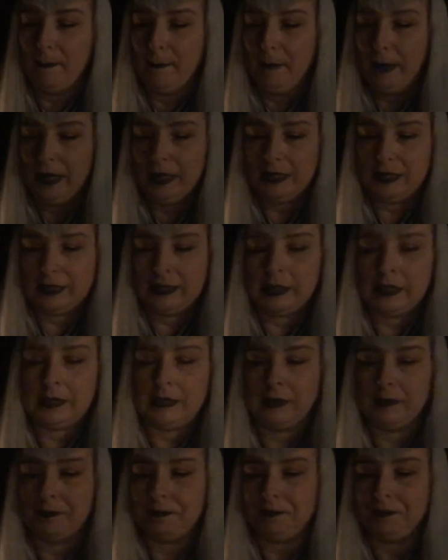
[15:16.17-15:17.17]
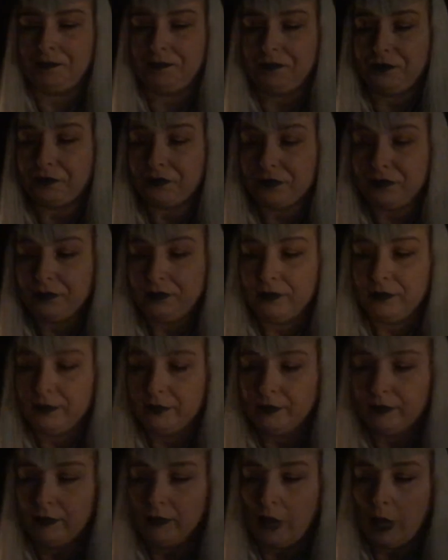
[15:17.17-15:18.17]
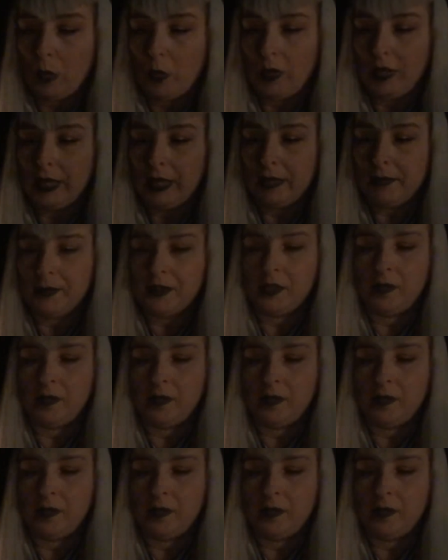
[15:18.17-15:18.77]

But what came